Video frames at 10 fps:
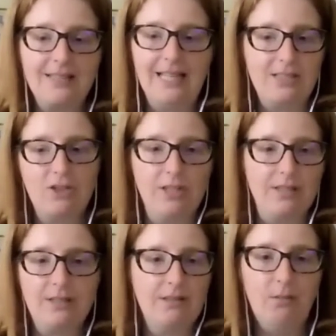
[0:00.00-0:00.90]
And that's
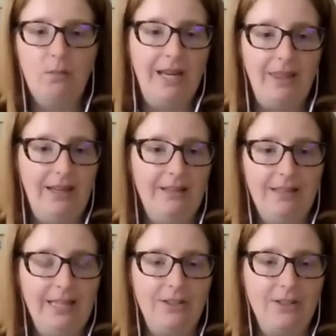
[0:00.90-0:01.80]
just the way that
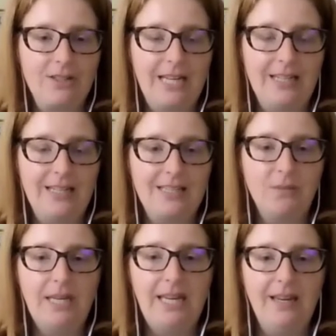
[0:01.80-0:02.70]
they understand it to
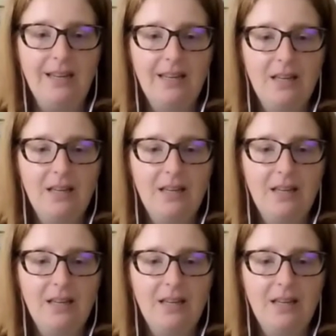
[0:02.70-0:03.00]
be.